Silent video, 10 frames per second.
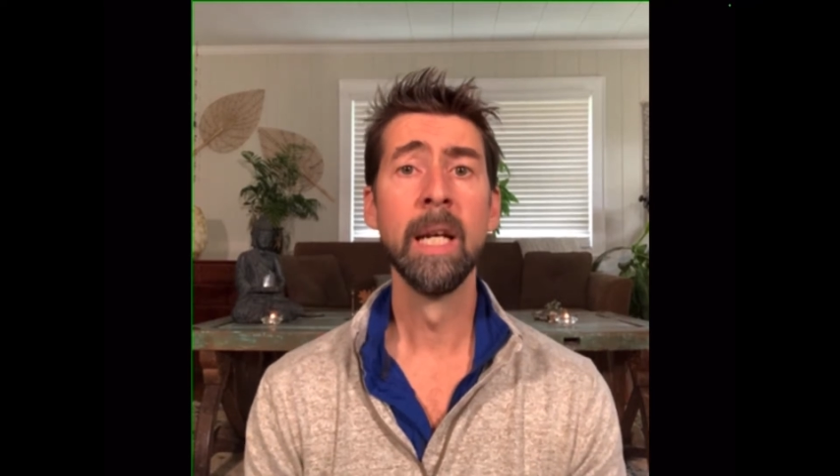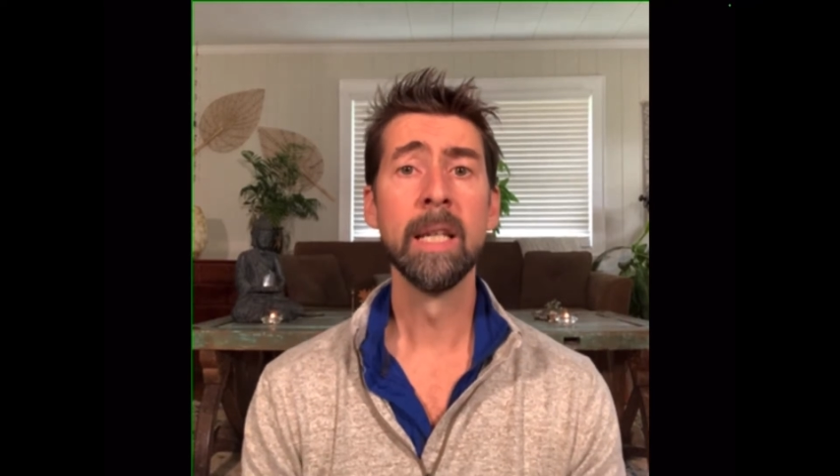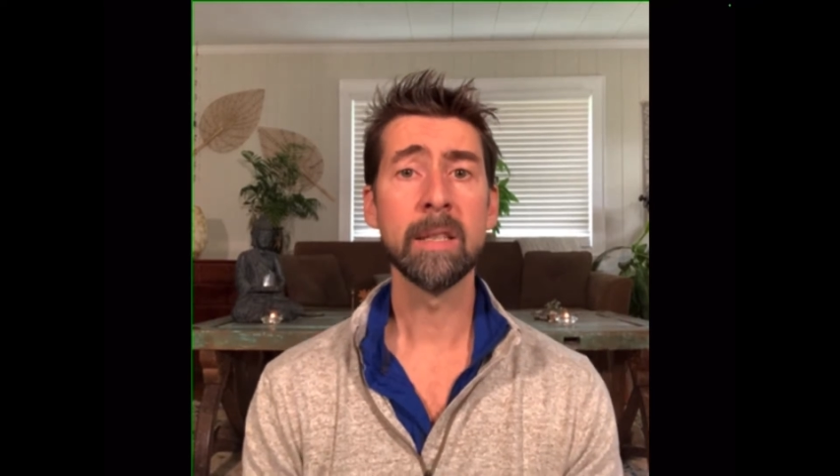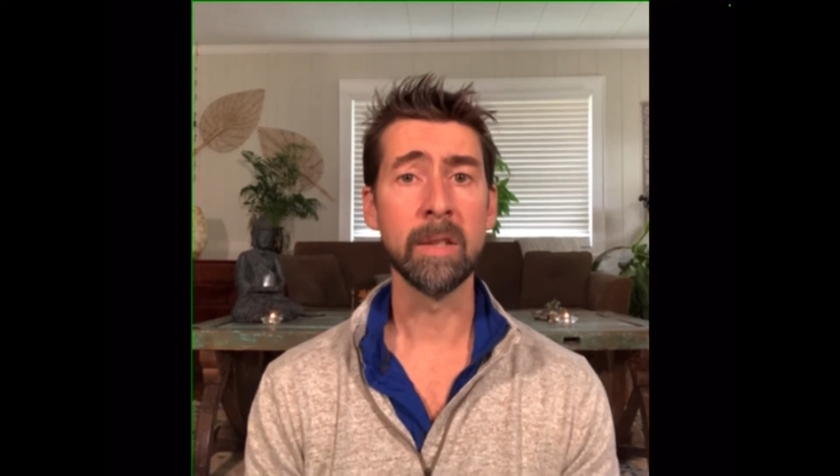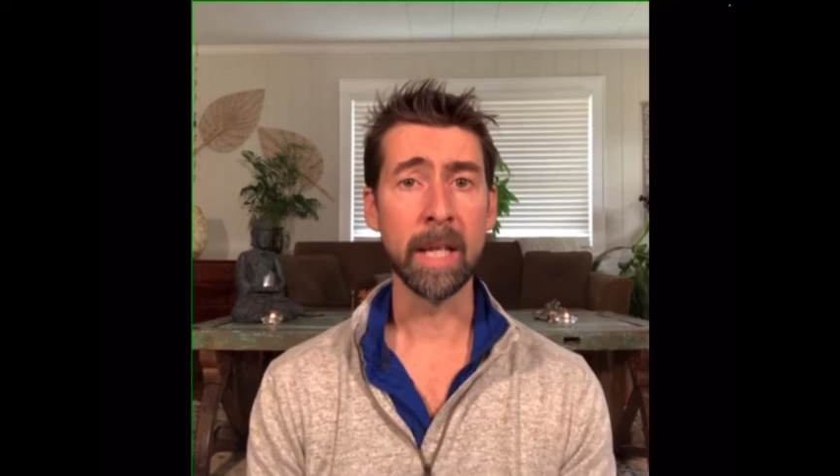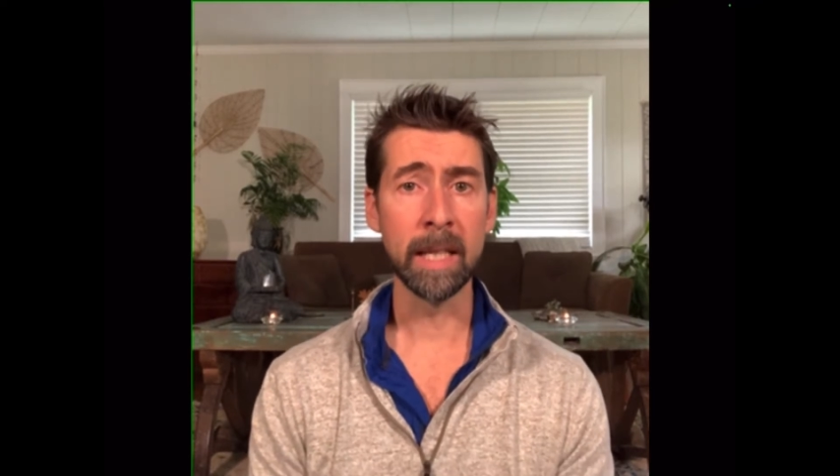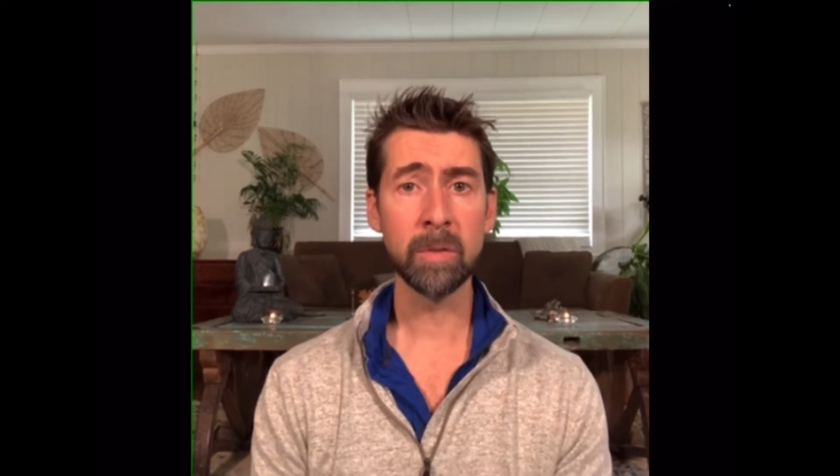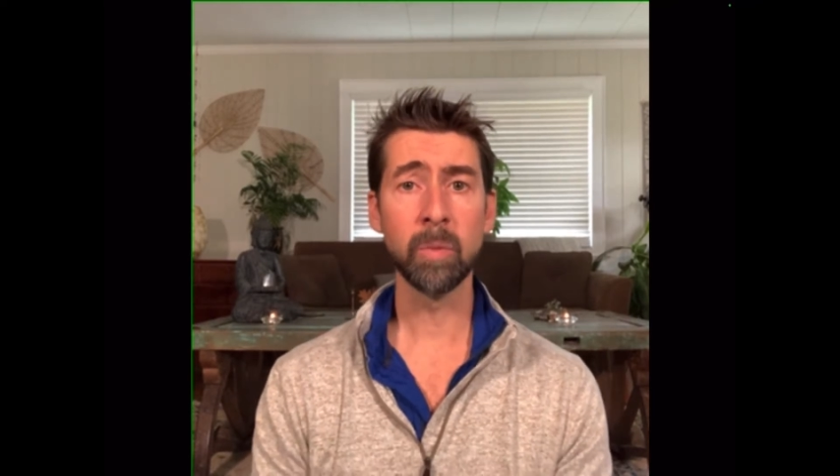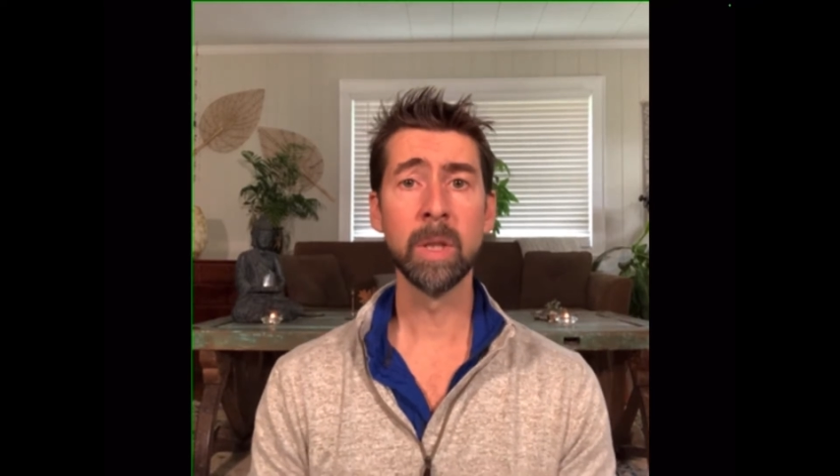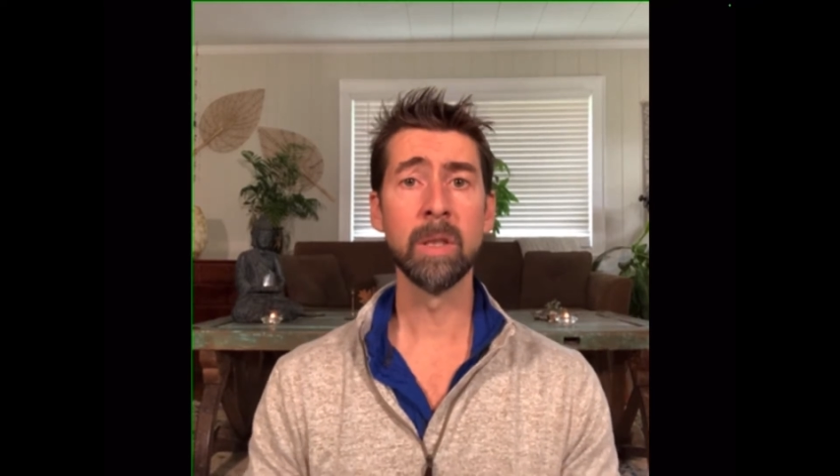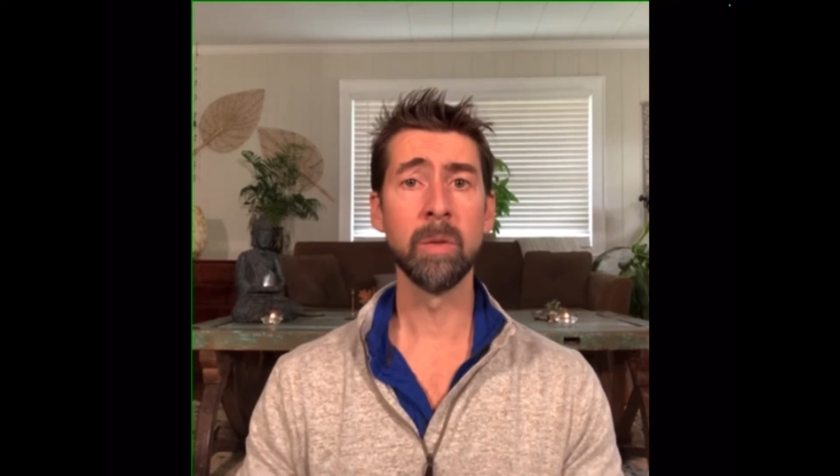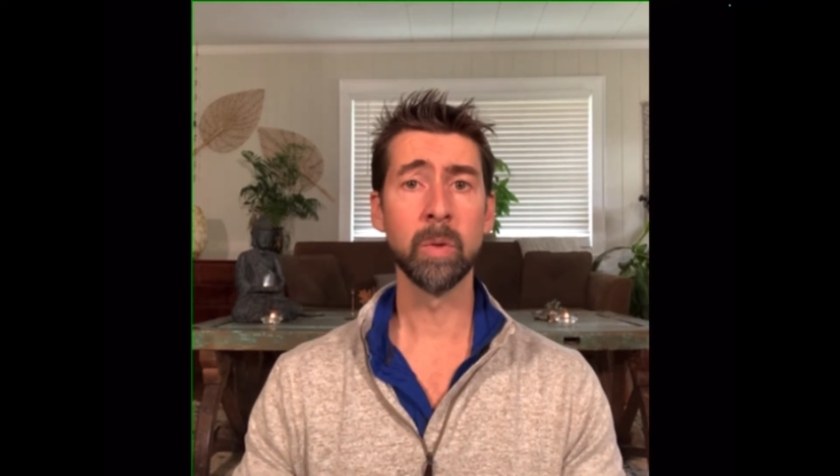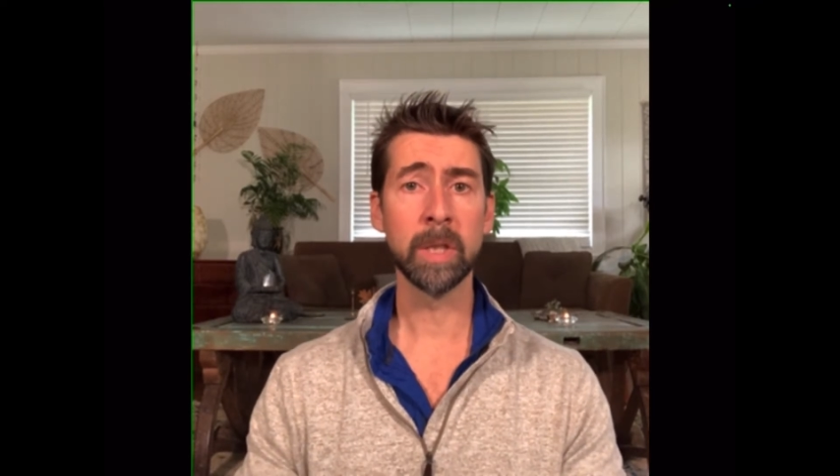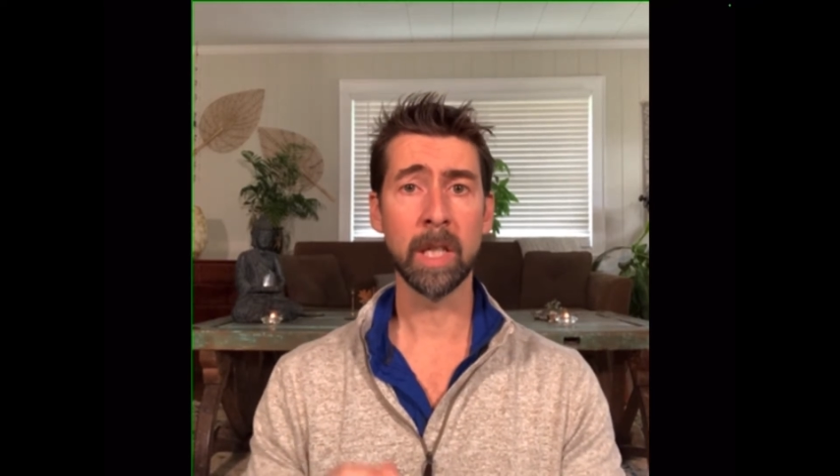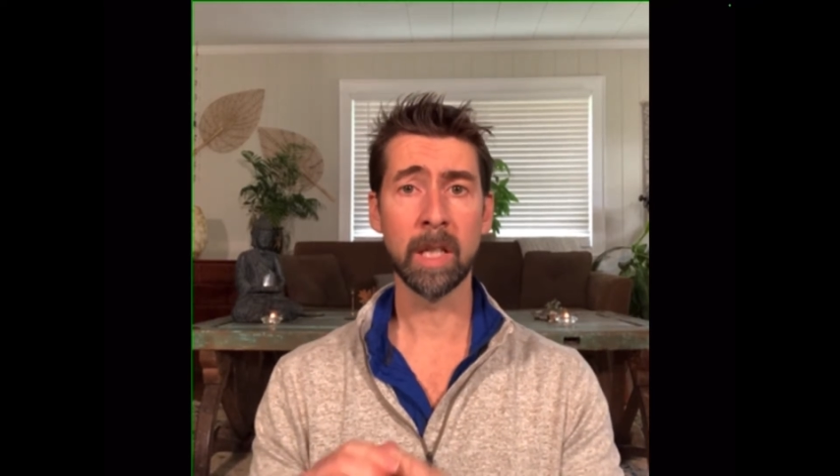so that's one that
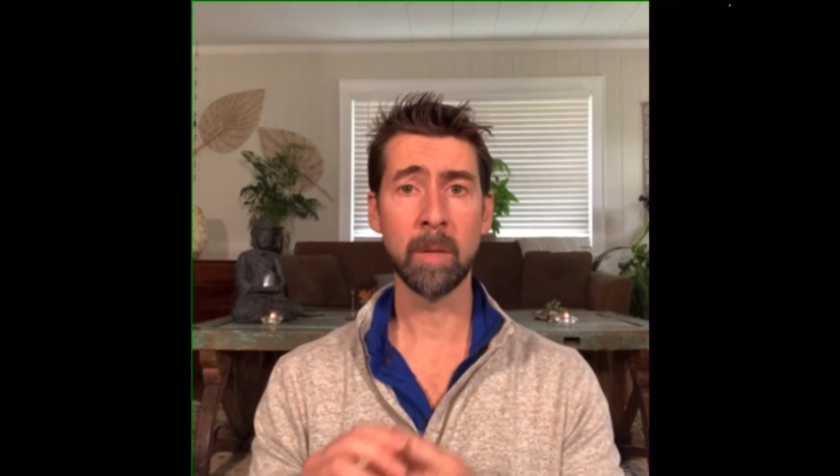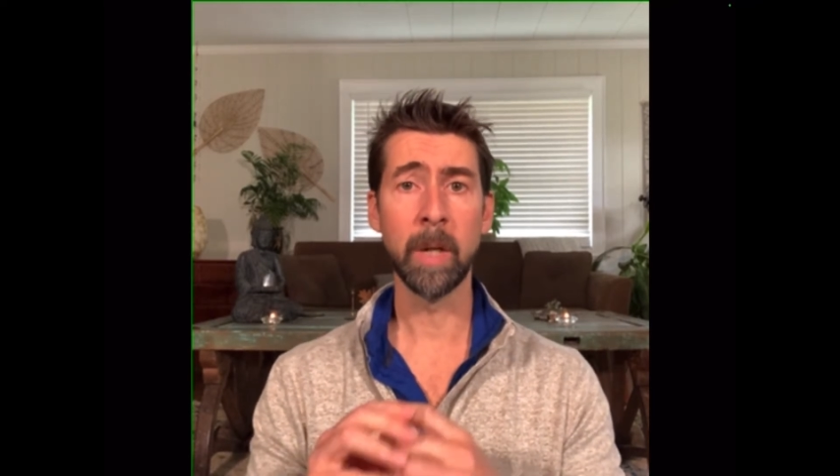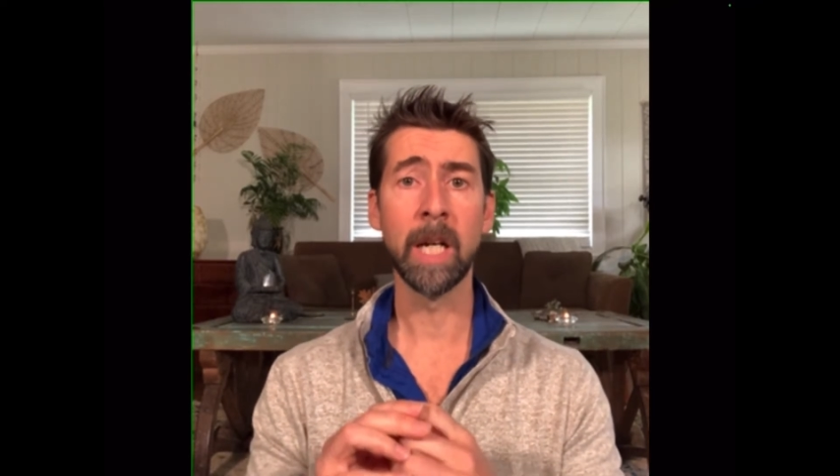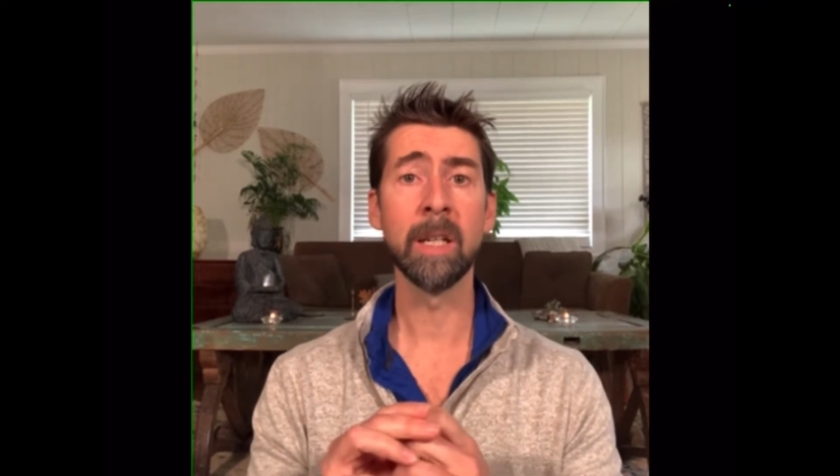we'll talk about,